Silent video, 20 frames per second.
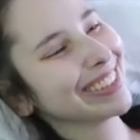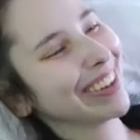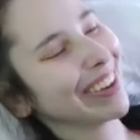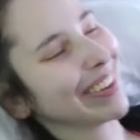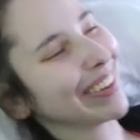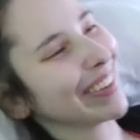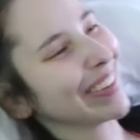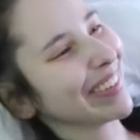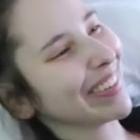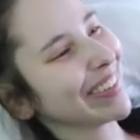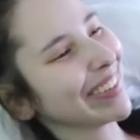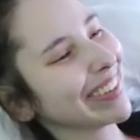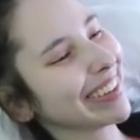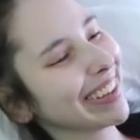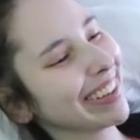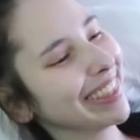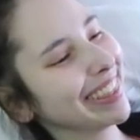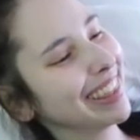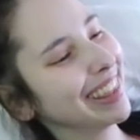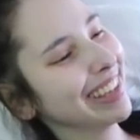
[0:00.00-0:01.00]
So
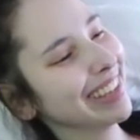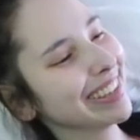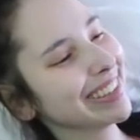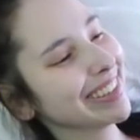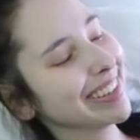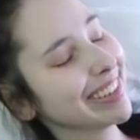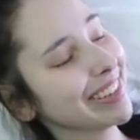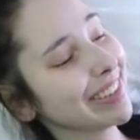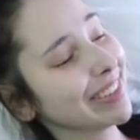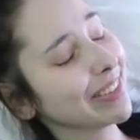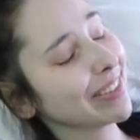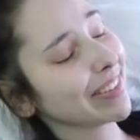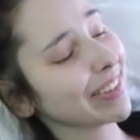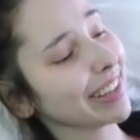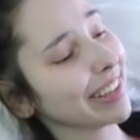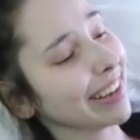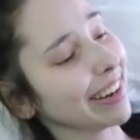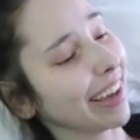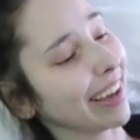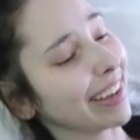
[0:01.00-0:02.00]
this is
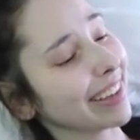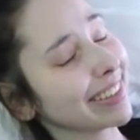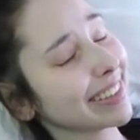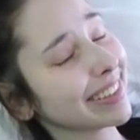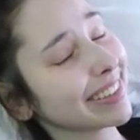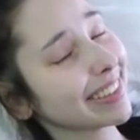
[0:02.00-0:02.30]
really nice.